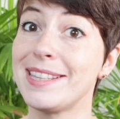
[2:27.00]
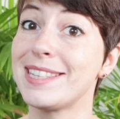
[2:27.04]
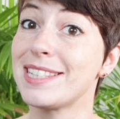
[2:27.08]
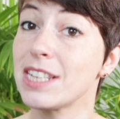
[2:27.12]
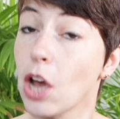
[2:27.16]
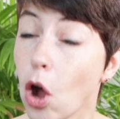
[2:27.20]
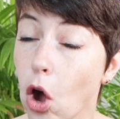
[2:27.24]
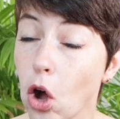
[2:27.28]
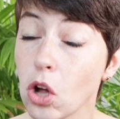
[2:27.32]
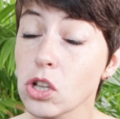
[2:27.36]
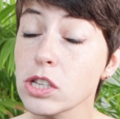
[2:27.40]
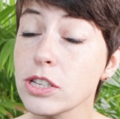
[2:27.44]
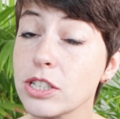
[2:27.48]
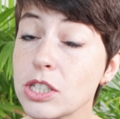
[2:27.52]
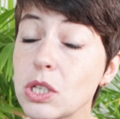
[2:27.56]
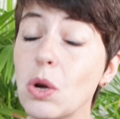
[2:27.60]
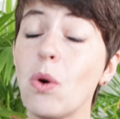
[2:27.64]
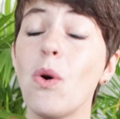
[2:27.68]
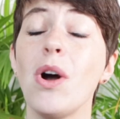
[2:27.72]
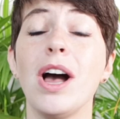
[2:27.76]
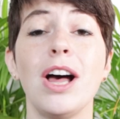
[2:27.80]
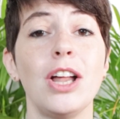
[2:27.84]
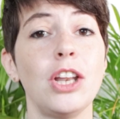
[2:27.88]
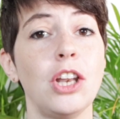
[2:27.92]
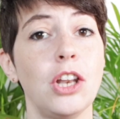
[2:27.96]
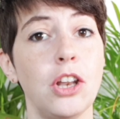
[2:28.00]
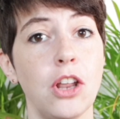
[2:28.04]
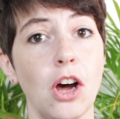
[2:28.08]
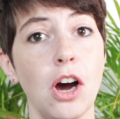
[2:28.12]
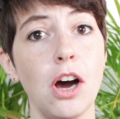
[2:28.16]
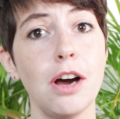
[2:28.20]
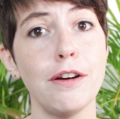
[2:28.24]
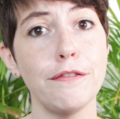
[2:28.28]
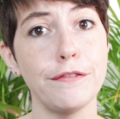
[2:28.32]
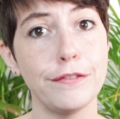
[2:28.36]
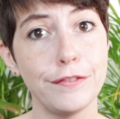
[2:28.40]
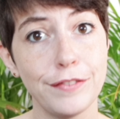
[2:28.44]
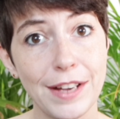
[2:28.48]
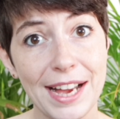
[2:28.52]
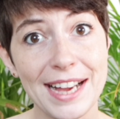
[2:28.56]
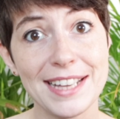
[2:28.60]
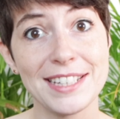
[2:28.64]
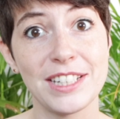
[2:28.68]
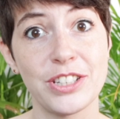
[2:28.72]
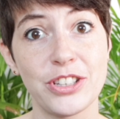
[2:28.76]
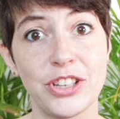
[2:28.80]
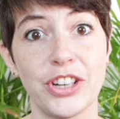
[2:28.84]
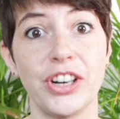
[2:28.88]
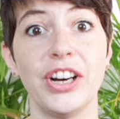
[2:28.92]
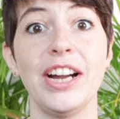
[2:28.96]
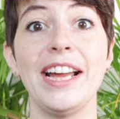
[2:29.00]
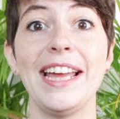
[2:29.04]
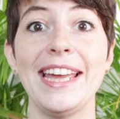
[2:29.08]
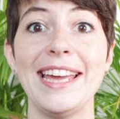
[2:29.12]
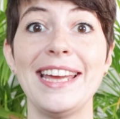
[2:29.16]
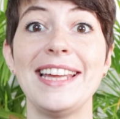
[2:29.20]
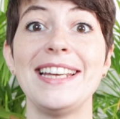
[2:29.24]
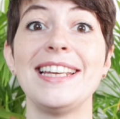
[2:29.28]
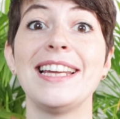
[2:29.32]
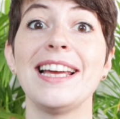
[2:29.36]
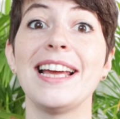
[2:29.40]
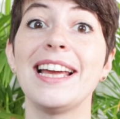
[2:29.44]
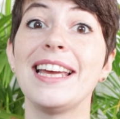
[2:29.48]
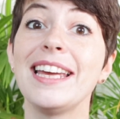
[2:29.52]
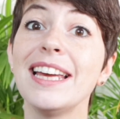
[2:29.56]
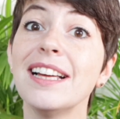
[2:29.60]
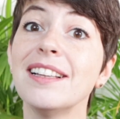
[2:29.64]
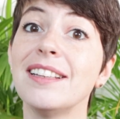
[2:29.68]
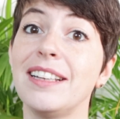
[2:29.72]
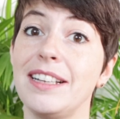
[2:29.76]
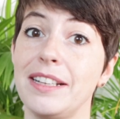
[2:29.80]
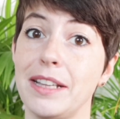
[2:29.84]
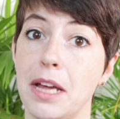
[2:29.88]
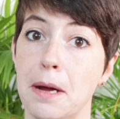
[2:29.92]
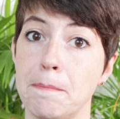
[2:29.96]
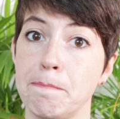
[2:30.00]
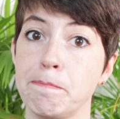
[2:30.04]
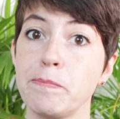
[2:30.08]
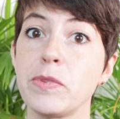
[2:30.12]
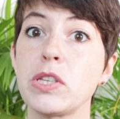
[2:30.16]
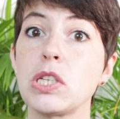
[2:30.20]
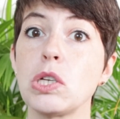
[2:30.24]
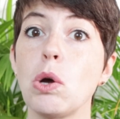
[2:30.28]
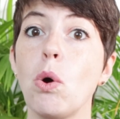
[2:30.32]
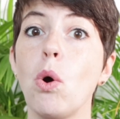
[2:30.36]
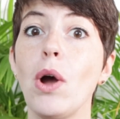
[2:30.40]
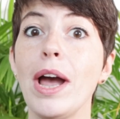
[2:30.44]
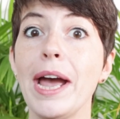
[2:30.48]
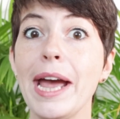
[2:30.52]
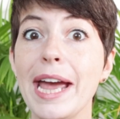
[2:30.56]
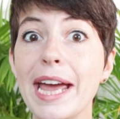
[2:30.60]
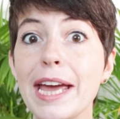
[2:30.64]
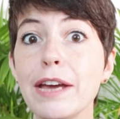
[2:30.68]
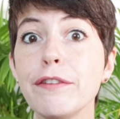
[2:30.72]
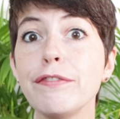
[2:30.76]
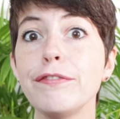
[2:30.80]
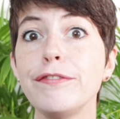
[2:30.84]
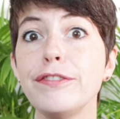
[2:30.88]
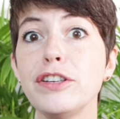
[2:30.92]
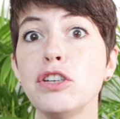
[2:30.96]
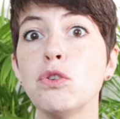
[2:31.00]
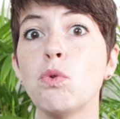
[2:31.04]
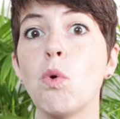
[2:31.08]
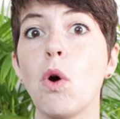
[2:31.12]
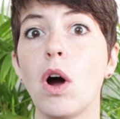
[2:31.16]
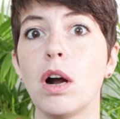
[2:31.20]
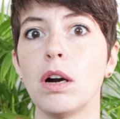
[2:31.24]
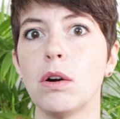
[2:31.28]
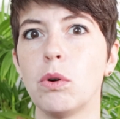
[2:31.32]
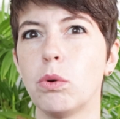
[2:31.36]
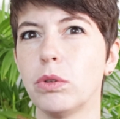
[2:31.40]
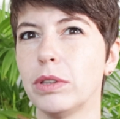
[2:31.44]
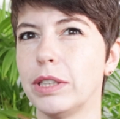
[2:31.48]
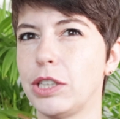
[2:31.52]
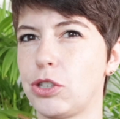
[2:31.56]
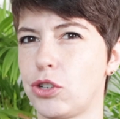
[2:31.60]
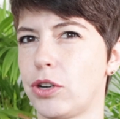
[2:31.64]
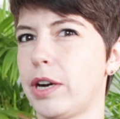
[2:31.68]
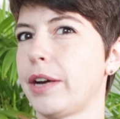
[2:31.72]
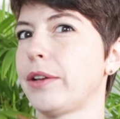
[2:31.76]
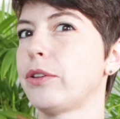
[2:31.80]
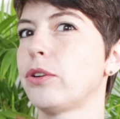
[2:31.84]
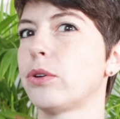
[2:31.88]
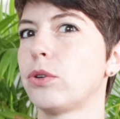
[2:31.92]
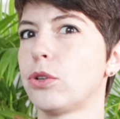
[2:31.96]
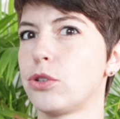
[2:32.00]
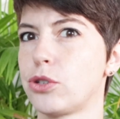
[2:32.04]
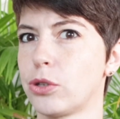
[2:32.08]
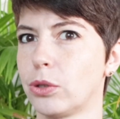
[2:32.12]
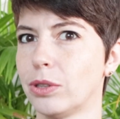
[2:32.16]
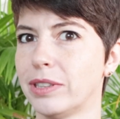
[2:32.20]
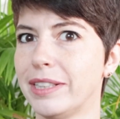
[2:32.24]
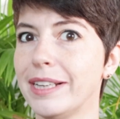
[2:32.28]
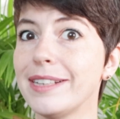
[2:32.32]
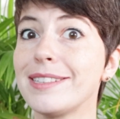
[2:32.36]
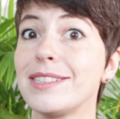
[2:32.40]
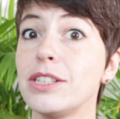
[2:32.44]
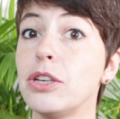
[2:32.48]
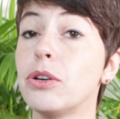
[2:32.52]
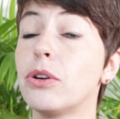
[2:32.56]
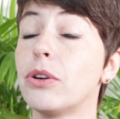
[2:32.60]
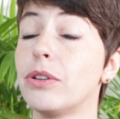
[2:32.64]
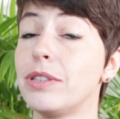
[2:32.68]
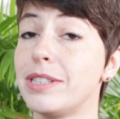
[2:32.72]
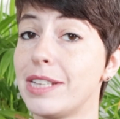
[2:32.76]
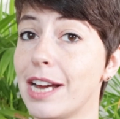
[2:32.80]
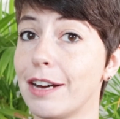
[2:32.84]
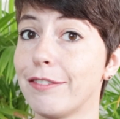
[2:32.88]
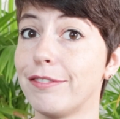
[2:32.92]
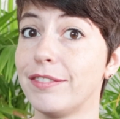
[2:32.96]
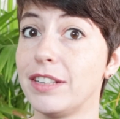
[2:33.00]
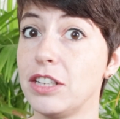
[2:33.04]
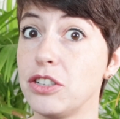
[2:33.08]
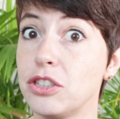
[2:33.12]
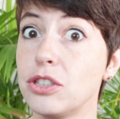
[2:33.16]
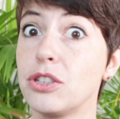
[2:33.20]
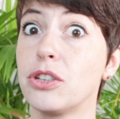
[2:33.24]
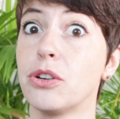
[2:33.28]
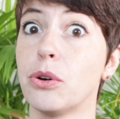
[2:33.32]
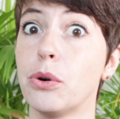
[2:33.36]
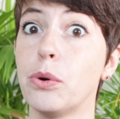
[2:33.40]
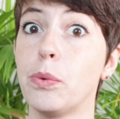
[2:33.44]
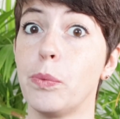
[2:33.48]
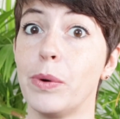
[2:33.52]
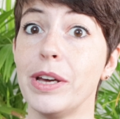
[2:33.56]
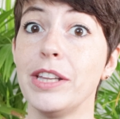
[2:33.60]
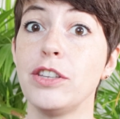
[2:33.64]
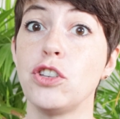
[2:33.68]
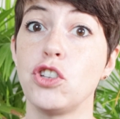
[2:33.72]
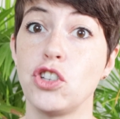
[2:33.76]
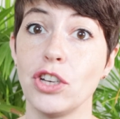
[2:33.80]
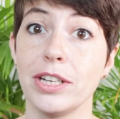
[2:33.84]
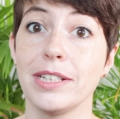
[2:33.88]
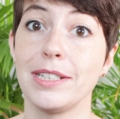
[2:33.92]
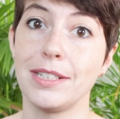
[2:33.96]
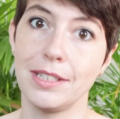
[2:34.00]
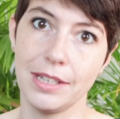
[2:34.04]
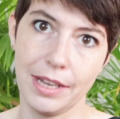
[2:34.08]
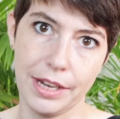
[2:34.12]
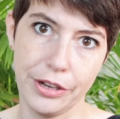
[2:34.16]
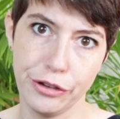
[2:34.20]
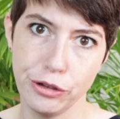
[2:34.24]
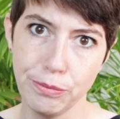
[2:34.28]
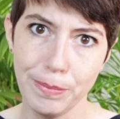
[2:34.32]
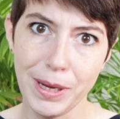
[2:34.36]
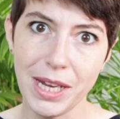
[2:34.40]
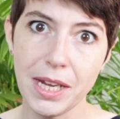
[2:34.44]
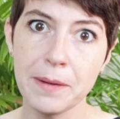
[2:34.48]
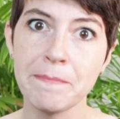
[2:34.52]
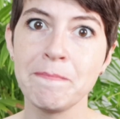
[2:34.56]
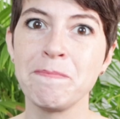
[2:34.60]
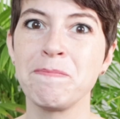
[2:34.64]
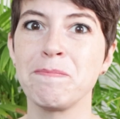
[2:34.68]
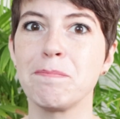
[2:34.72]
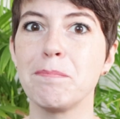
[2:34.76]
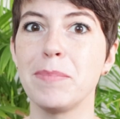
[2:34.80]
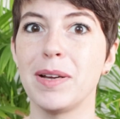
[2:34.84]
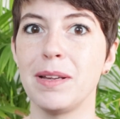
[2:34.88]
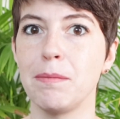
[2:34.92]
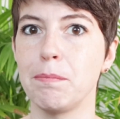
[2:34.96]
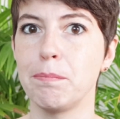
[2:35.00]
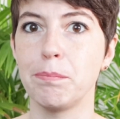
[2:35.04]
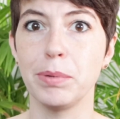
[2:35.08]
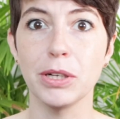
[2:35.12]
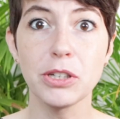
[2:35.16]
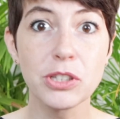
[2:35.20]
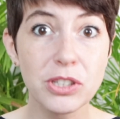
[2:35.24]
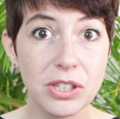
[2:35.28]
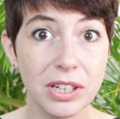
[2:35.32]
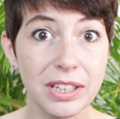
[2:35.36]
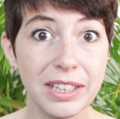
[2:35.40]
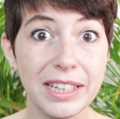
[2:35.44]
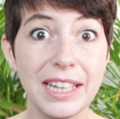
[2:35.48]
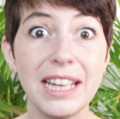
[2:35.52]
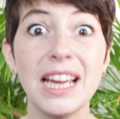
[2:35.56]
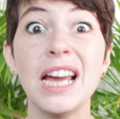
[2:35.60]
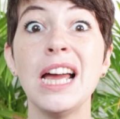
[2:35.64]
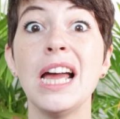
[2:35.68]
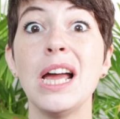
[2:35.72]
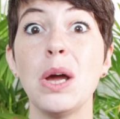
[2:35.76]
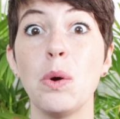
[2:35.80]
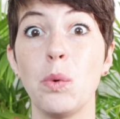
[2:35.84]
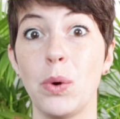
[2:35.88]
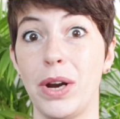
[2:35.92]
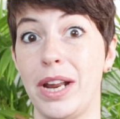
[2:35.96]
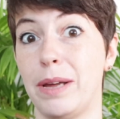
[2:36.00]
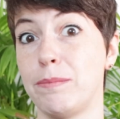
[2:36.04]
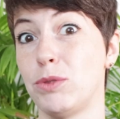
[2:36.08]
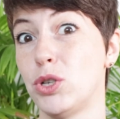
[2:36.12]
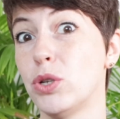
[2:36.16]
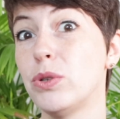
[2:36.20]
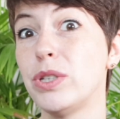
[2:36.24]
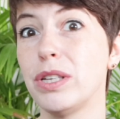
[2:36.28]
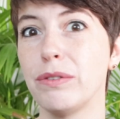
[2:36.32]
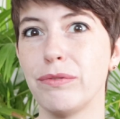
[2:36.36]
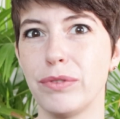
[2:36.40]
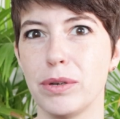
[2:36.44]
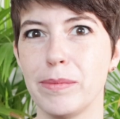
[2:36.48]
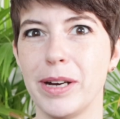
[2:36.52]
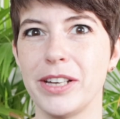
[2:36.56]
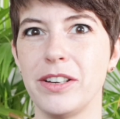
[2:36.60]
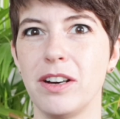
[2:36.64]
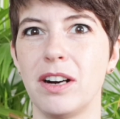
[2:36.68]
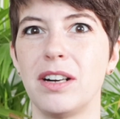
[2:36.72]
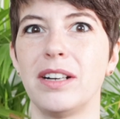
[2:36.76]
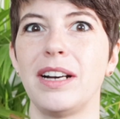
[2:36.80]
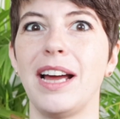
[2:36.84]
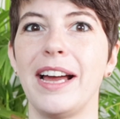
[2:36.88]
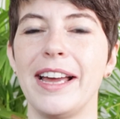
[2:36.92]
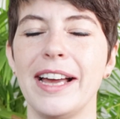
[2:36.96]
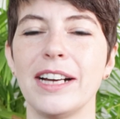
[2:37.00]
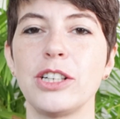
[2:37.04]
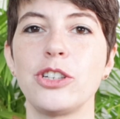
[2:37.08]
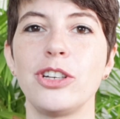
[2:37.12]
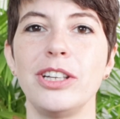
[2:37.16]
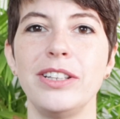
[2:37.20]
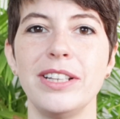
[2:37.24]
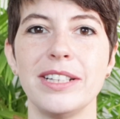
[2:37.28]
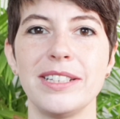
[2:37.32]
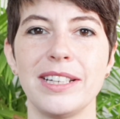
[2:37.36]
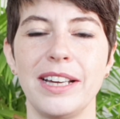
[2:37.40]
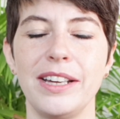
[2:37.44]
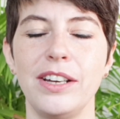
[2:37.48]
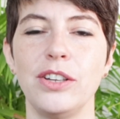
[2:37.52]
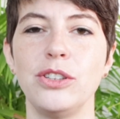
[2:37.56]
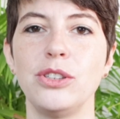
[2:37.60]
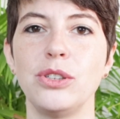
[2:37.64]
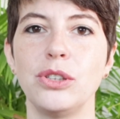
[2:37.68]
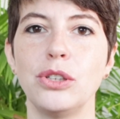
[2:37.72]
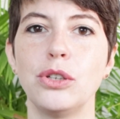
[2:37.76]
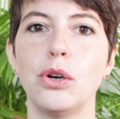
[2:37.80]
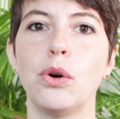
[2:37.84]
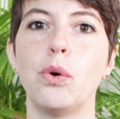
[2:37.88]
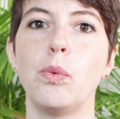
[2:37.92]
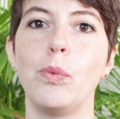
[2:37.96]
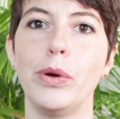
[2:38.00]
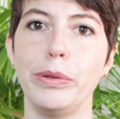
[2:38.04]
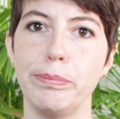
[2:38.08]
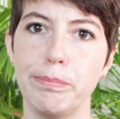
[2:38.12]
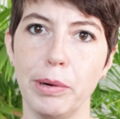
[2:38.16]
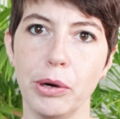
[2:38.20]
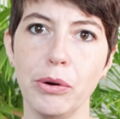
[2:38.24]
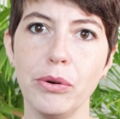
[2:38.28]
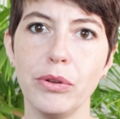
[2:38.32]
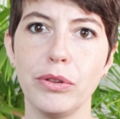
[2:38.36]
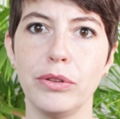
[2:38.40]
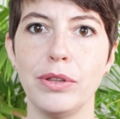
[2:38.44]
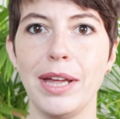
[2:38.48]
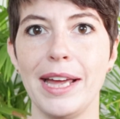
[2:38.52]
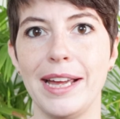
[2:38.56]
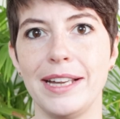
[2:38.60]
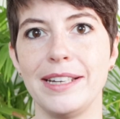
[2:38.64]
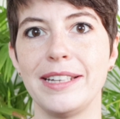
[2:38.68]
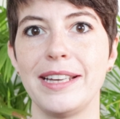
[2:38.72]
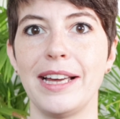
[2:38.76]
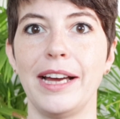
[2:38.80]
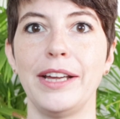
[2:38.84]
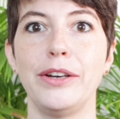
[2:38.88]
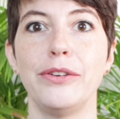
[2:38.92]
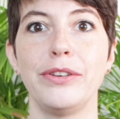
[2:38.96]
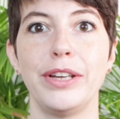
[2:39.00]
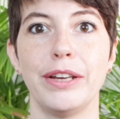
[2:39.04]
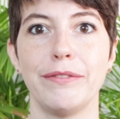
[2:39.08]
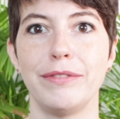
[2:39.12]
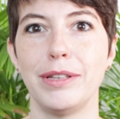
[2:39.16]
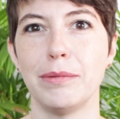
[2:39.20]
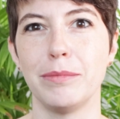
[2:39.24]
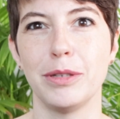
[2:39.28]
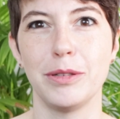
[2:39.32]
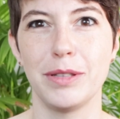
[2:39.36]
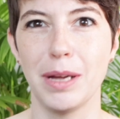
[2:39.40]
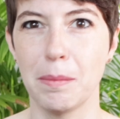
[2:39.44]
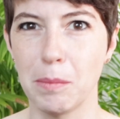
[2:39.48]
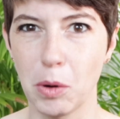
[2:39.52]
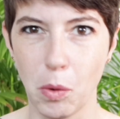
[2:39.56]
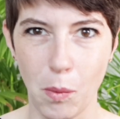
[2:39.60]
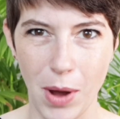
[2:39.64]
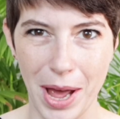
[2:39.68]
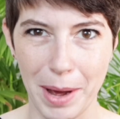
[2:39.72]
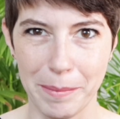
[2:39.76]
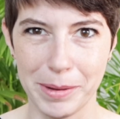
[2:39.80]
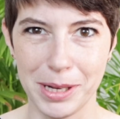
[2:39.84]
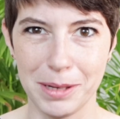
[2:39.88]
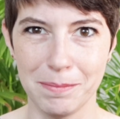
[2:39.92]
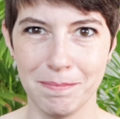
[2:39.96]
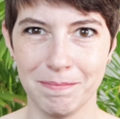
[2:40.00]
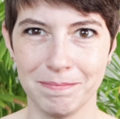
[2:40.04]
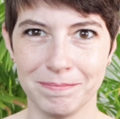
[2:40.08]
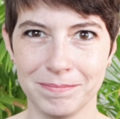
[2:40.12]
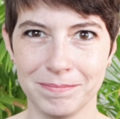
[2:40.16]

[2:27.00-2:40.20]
It's also a lot faster in killing them. So if you are only trying to control ticks, you could definitely go with just HB. But personally, when I'm choosing for my yard, I actually decided to go with both and kind of give them the double whammy.